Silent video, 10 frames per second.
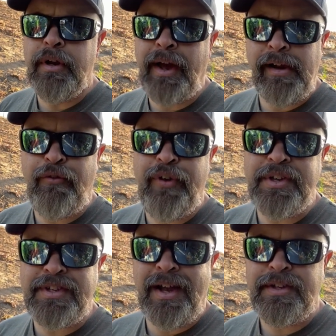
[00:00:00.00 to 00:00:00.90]
to kind of fix
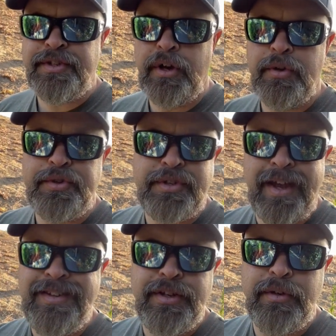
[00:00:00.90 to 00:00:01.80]
that. So
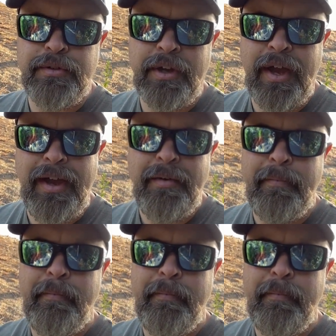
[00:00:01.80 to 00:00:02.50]
stay tuned, okay?